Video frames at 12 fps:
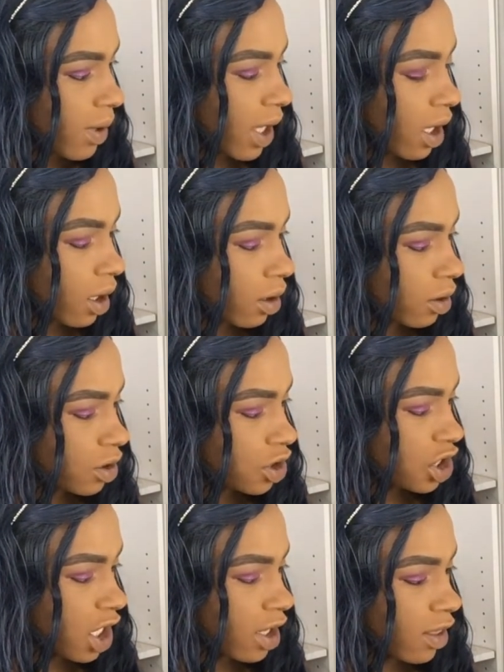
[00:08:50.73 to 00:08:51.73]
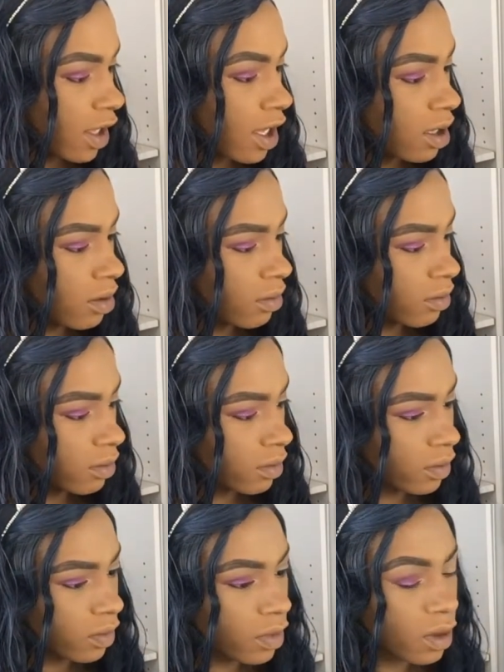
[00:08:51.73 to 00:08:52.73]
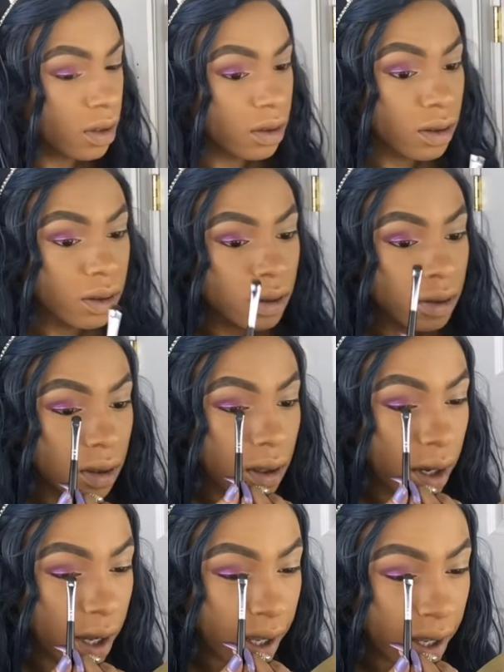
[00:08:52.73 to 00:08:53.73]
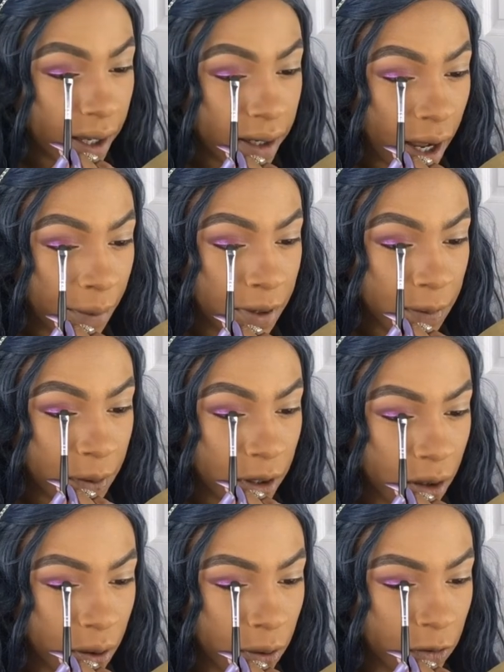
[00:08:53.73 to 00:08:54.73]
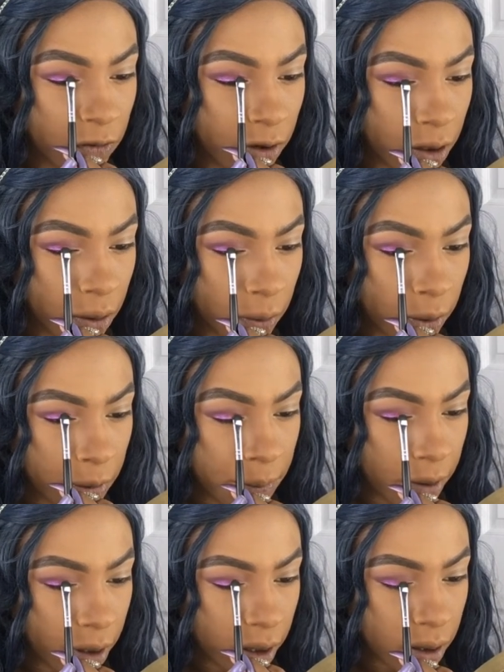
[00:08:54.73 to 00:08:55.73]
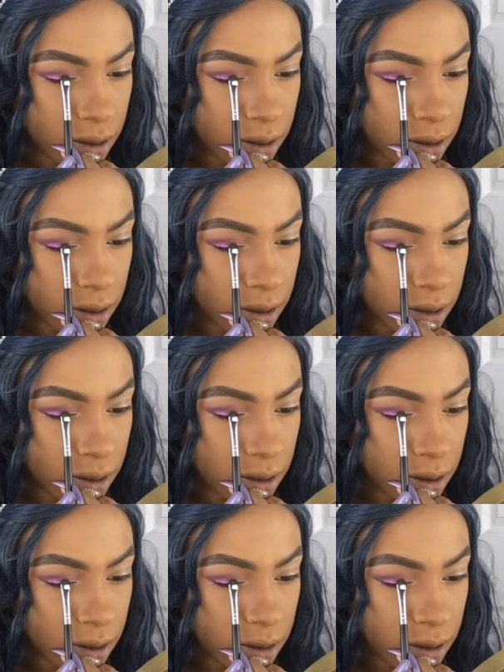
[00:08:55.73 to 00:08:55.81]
pink shade thing. And I'm gonna put it over where we put